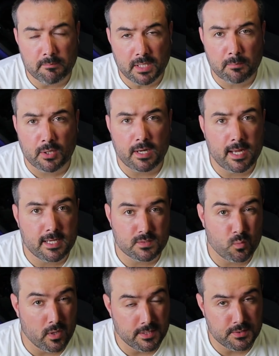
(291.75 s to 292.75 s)
and Big Bert
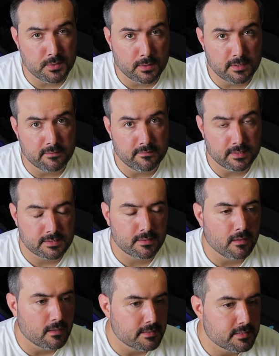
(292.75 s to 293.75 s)
asked, where did you learn to fix
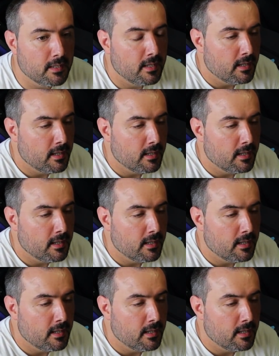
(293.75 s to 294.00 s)
cars?